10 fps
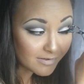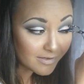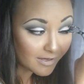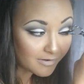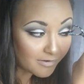
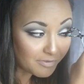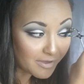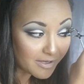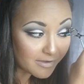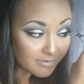Yeah, no,
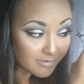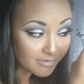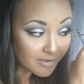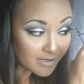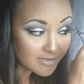
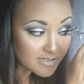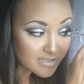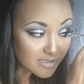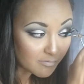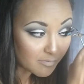it's
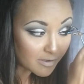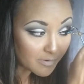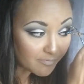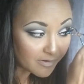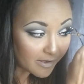just because I wear
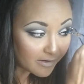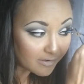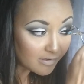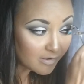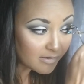them every
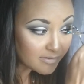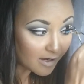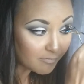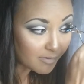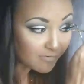day.
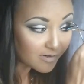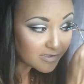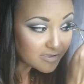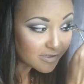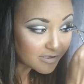When I
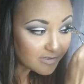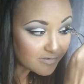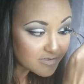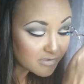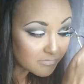first started
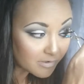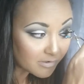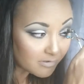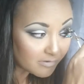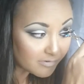using them,
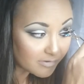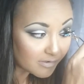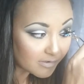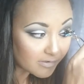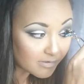girl,
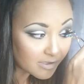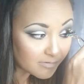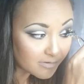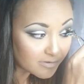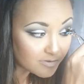
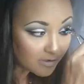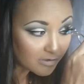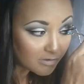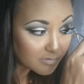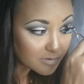the
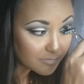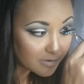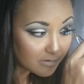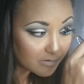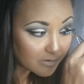struggle was
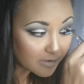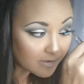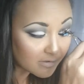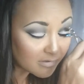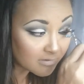real,
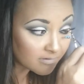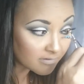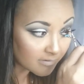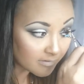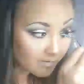okay?
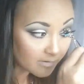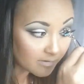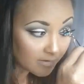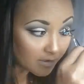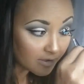
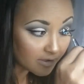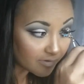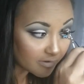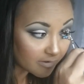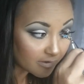Not
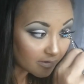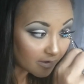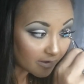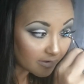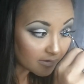even gonna
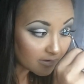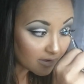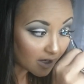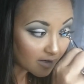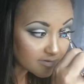lie.
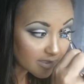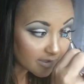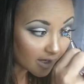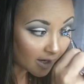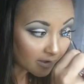I was like,
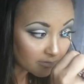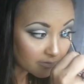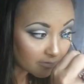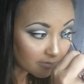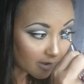I
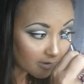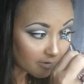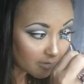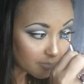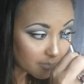don't know
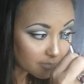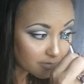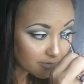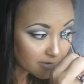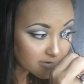how people
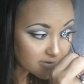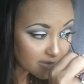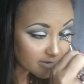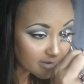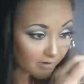do these
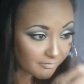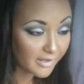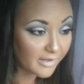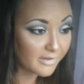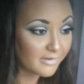things
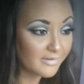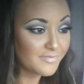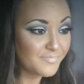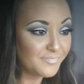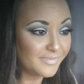every day.
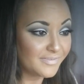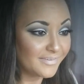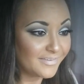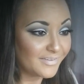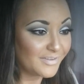
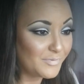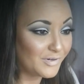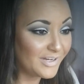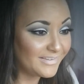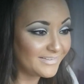Good
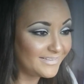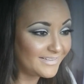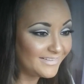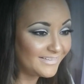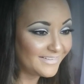morning,
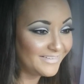Linda.